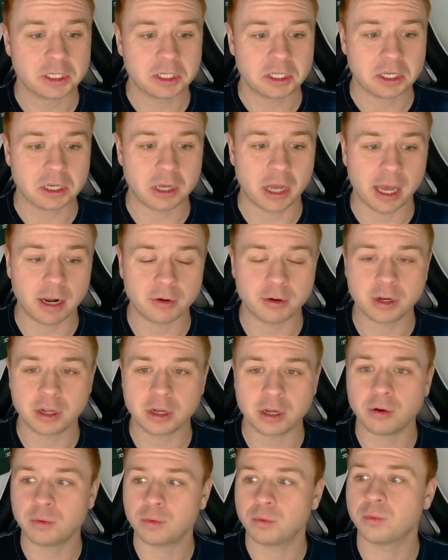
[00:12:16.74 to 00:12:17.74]
I don't
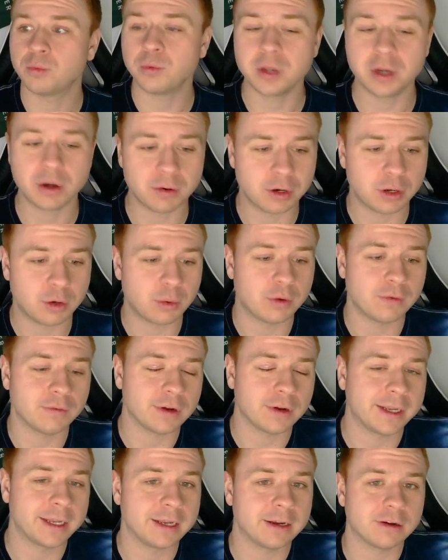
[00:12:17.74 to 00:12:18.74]
know. We don't know
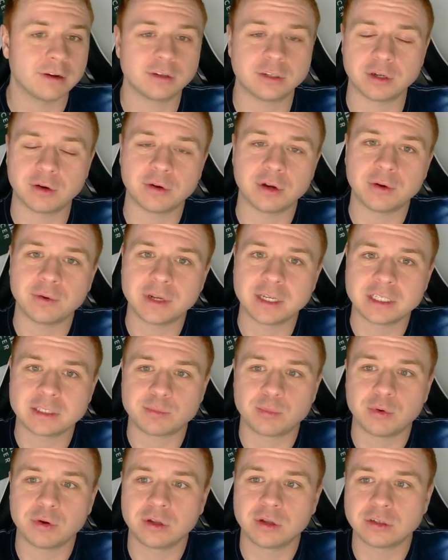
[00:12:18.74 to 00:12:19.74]
over here. Don't know any
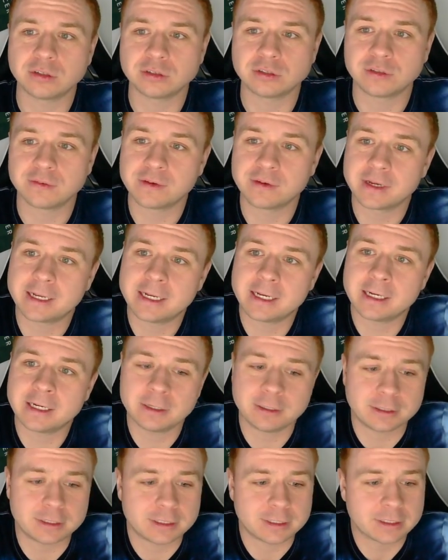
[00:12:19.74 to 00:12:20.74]
spoilers over
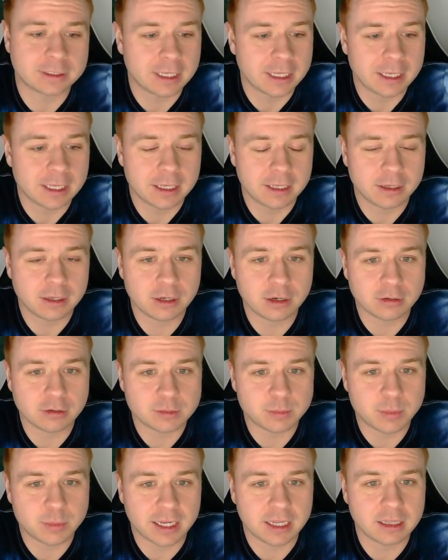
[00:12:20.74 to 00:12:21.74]
here. Just,
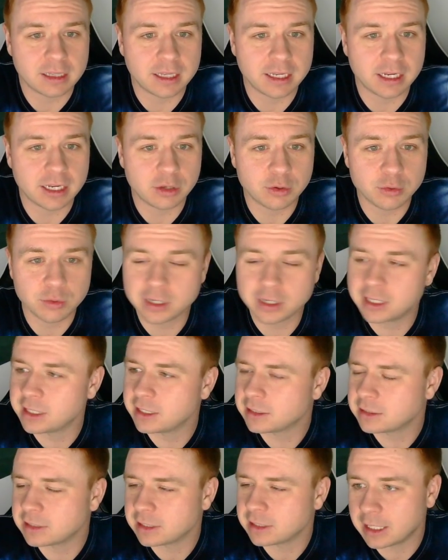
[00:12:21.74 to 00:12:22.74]
speculating who it
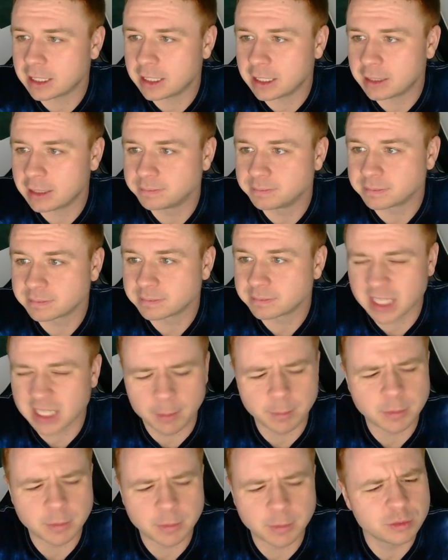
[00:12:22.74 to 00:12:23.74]
is. I'm
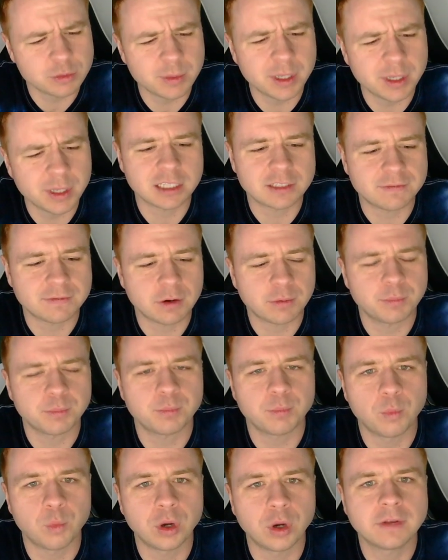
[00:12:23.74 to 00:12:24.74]
assuming it's
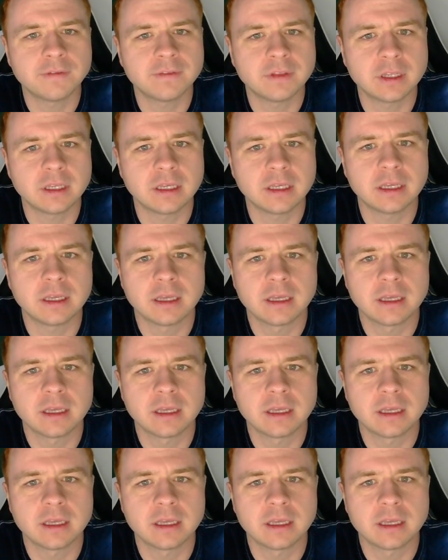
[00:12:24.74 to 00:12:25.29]
from one of the,